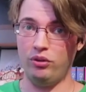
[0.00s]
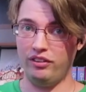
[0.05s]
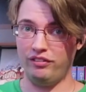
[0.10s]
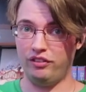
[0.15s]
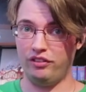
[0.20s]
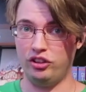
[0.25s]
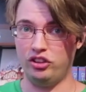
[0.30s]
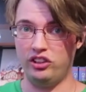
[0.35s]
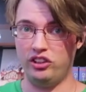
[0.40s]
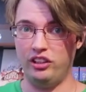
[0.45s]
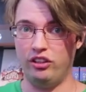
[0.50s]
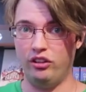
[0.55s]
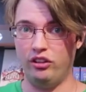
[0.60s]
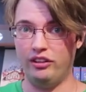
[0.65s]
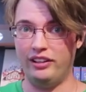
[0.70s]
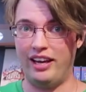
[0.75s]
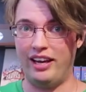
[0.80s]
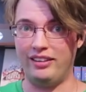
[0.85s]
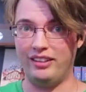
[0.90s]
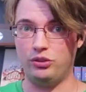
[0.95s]
the first thing you
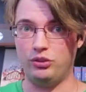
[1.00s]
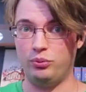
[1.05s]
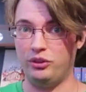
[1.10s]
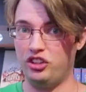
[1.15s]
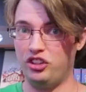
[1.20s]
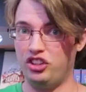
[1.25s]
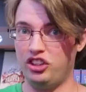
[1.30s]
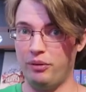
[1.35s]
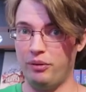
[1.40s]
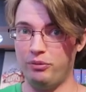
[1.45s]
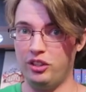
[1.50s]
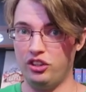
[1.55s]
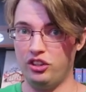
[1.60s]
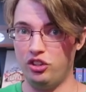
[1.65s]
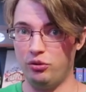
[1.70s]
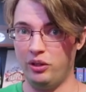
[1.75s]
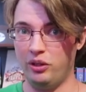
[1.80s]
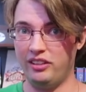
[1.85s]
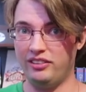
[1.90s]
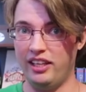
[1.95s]
look at is which
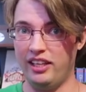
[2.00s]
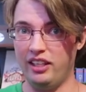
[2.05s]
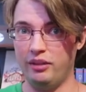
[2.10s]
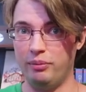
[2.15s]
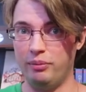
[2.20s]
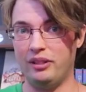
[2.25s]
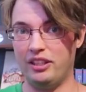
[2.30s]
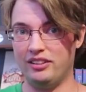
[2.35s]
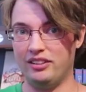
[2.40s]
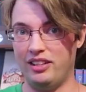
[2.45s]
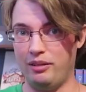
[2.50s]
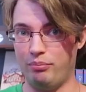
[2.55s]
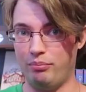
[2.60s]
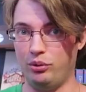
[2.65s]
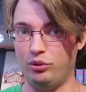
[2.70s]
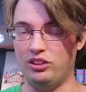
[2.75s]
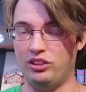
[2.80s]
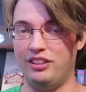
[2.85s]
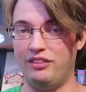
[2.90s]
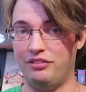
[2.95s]
subject you want to take, because they
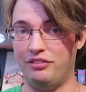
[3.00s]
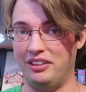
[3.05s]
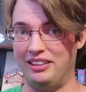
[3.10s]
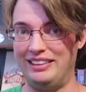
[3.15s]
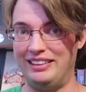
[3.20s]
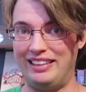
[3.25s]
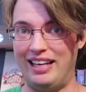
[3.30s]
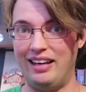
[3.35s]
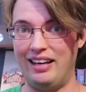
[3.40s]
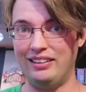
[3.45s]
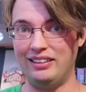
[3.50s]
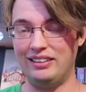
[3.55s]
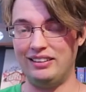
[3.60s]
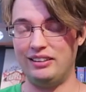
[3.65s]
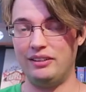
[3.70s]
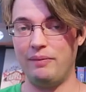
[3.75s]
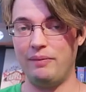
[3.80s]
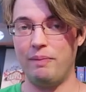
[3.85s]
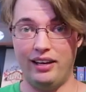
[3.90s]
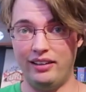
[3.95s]
boost different stats.